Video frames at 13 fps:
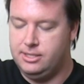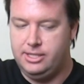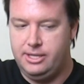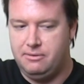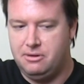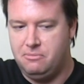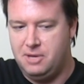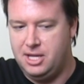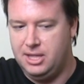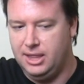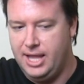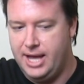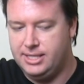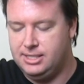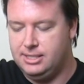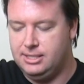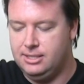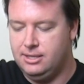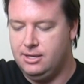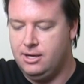seem to be
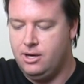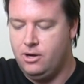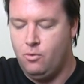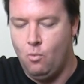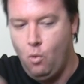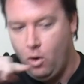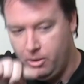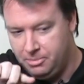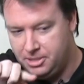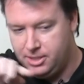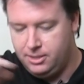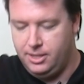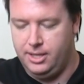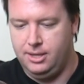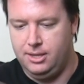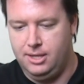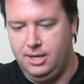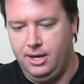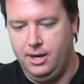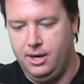less warped than
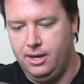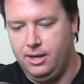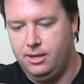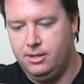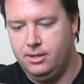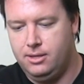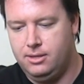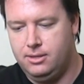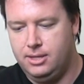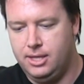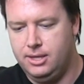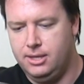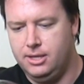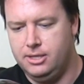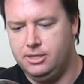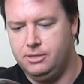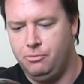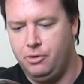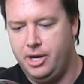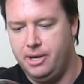the
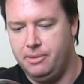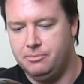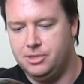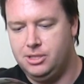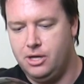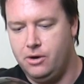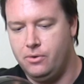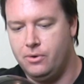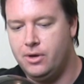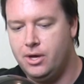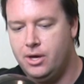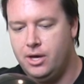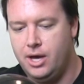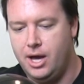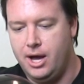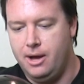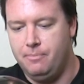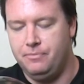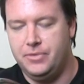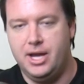Supreme. So
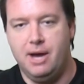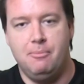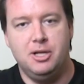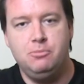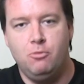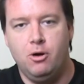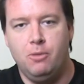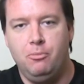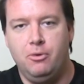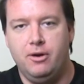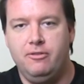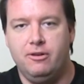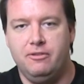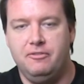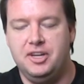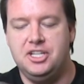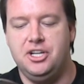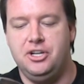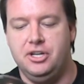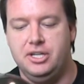you got much more peripheral
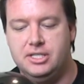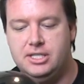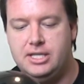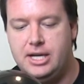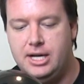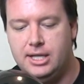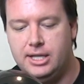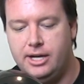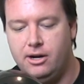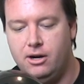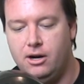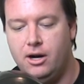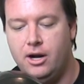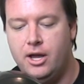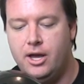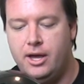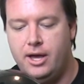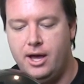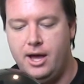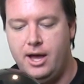vision. You can see clearer,
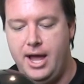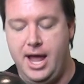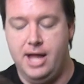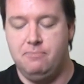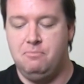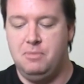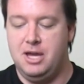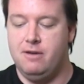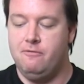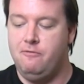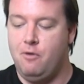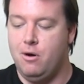and being